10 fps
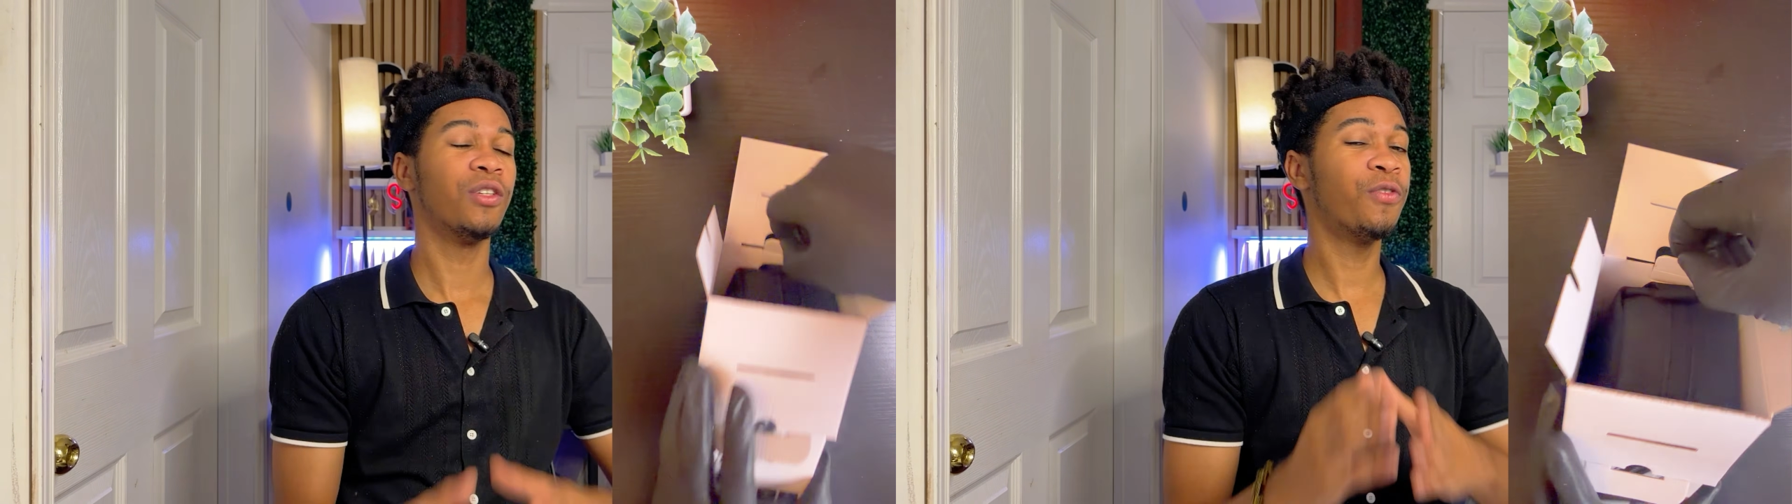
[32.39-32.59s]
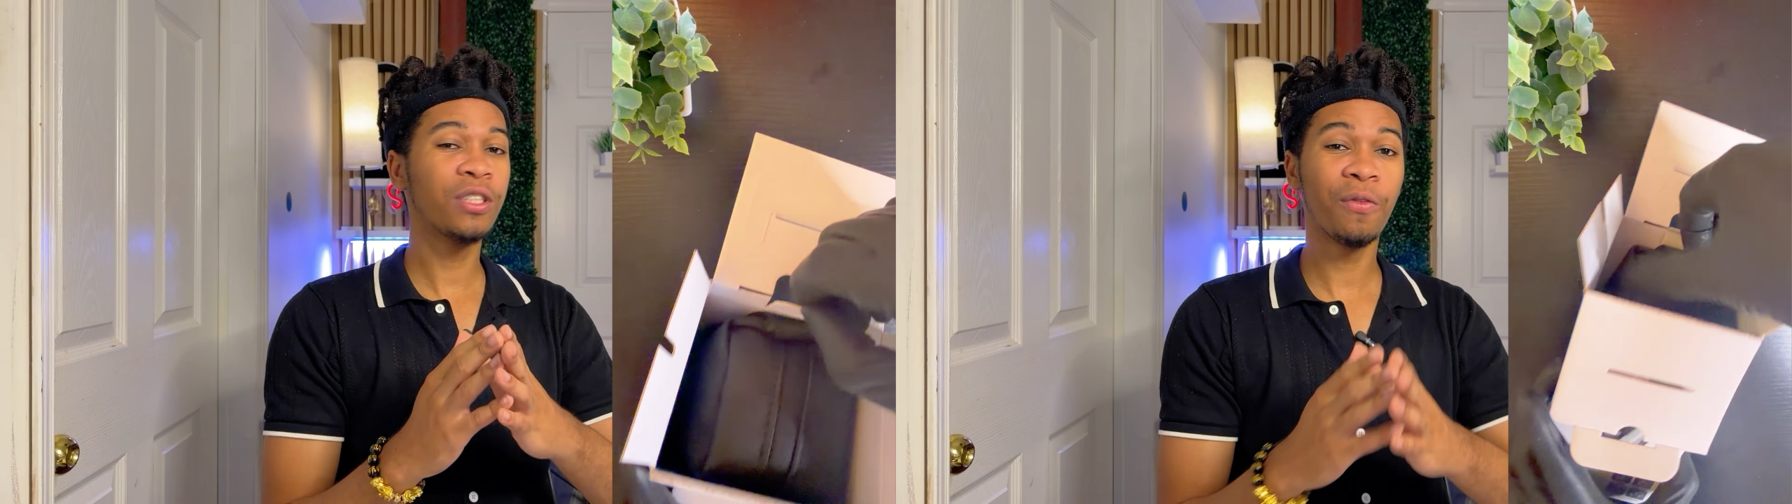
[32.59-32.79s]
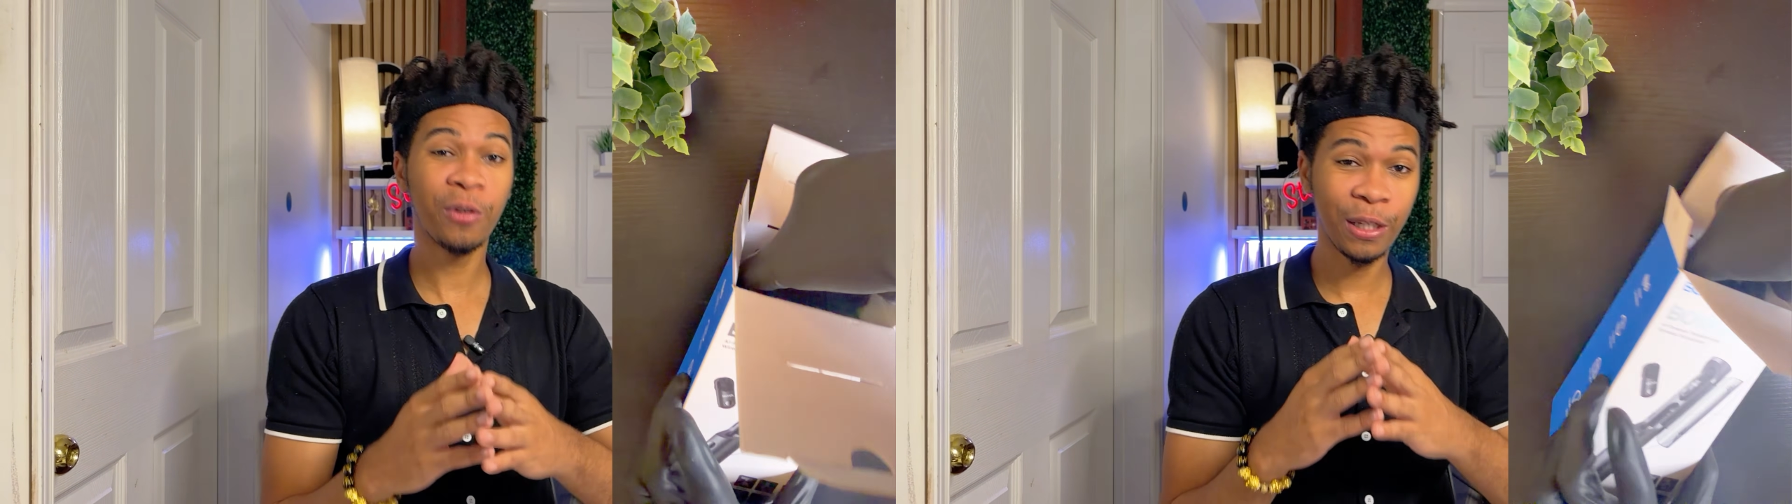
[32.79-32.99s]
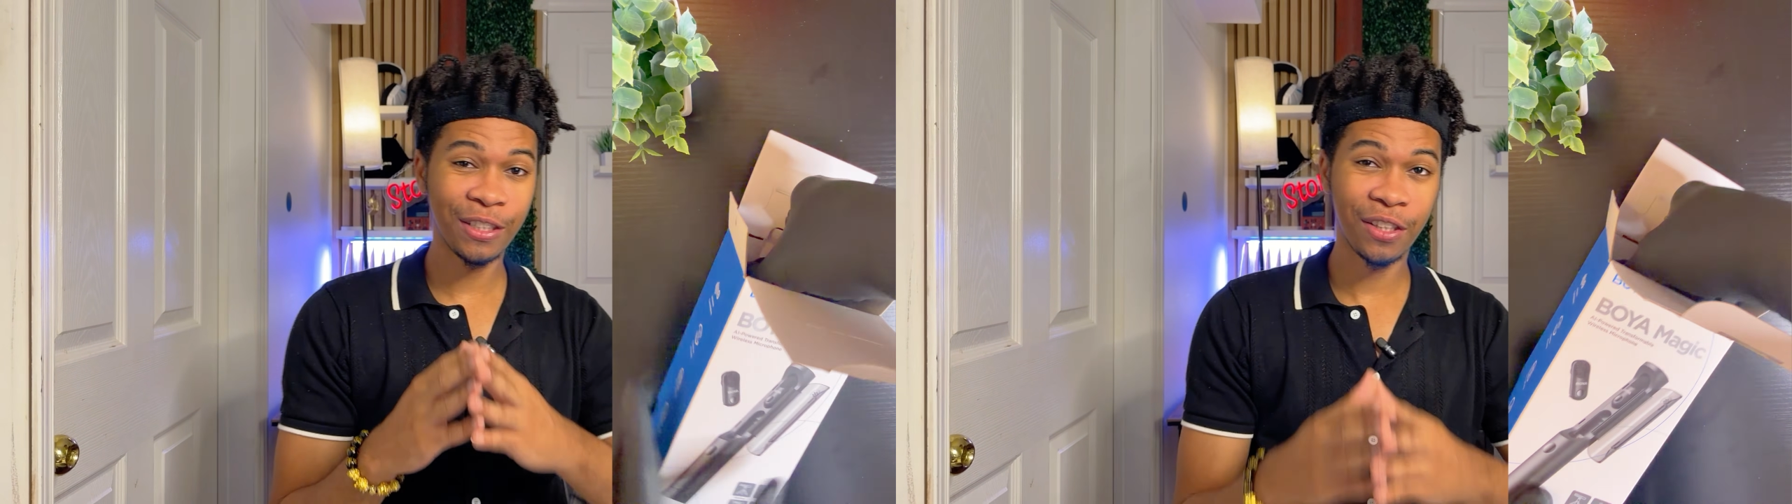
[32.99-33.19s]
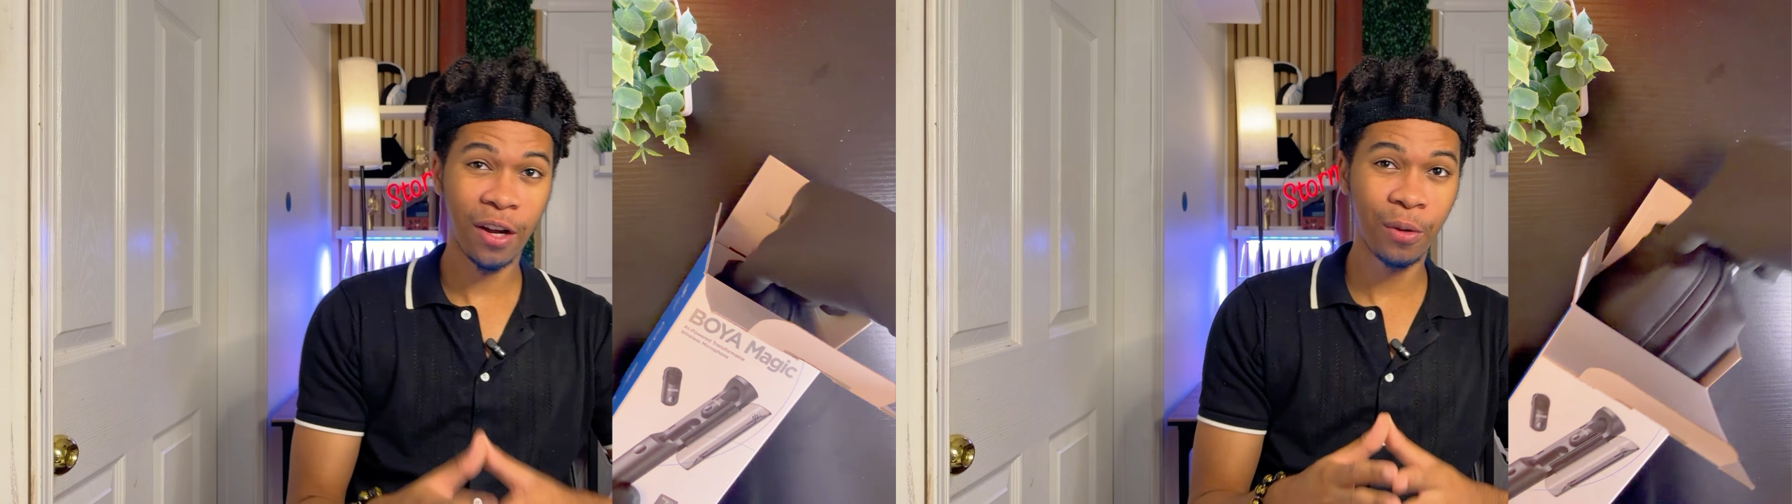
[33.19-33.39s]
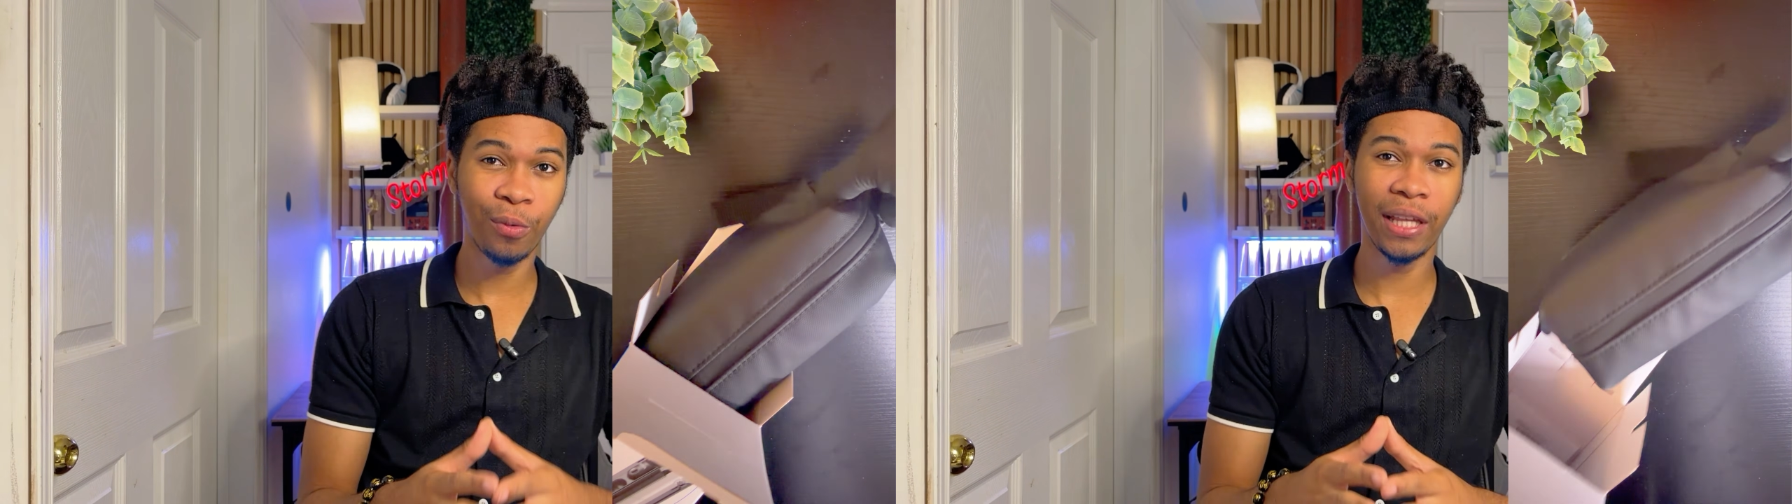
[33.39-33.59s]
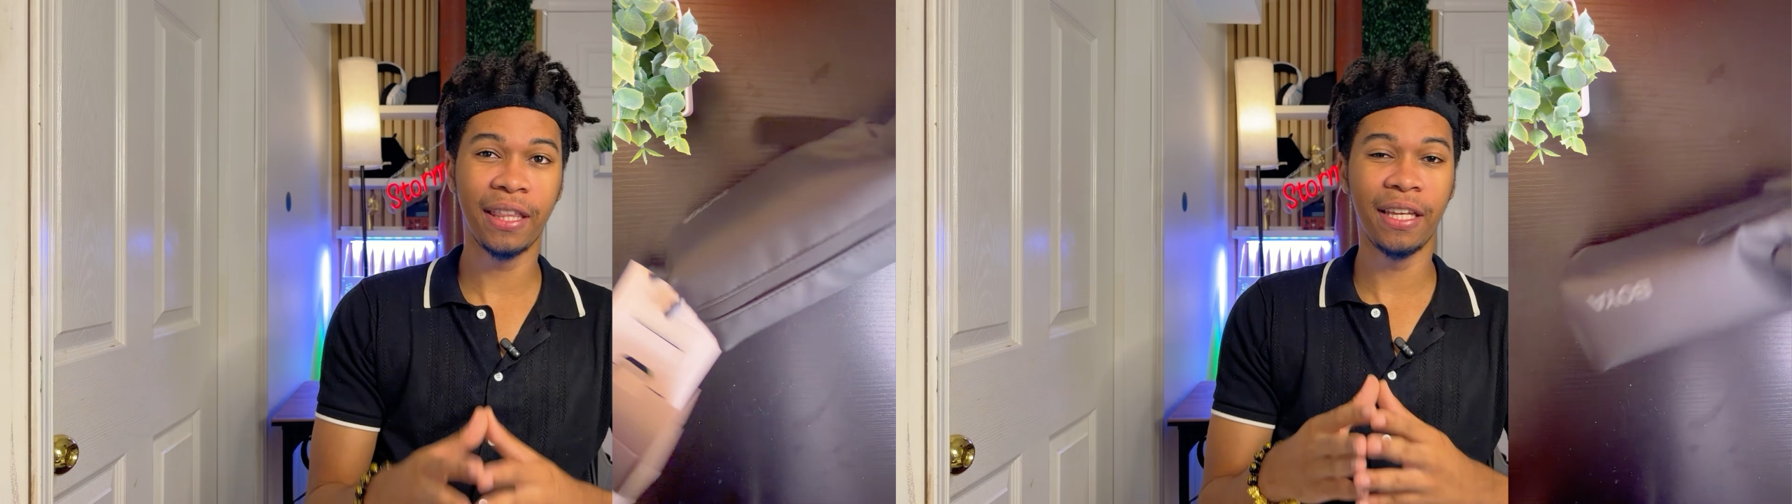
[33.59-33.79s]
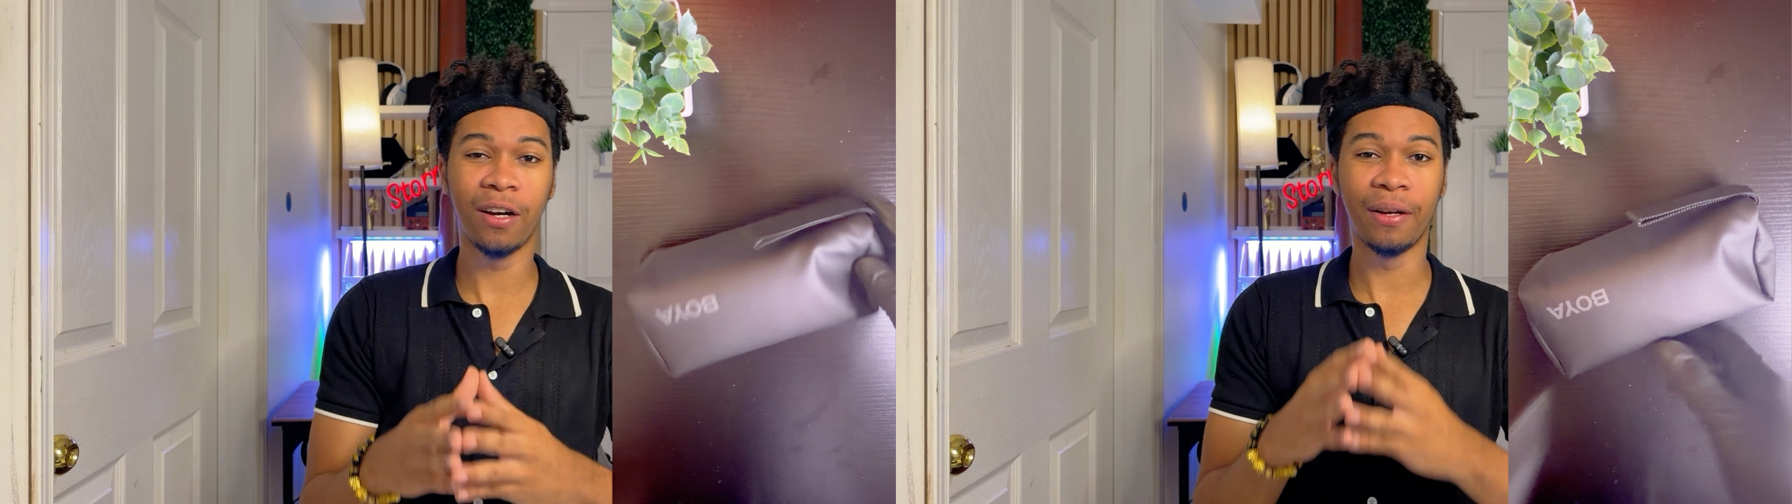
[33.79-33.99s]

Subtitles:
So first off, we're going to start with the